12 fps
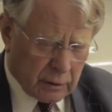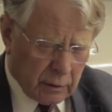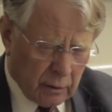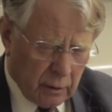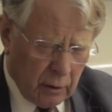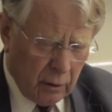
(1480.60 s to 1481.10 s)

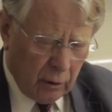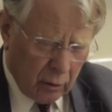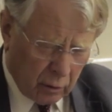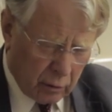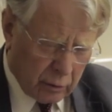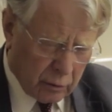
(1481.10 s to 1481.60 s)
to
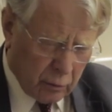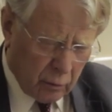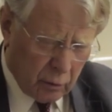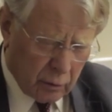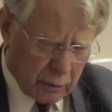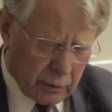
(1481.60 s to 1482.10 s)
look
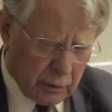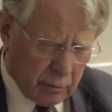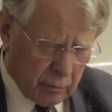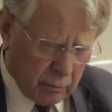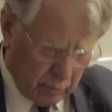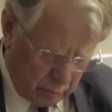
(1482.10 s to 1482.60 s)
towards
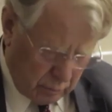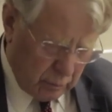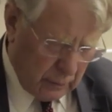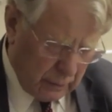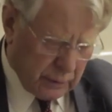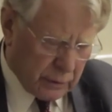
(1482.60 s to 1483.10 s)

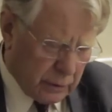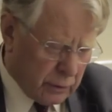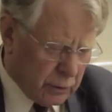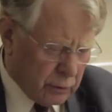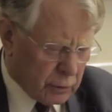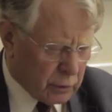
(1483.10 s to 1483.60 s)

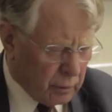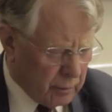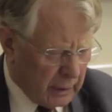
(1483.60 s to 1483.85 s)
institutional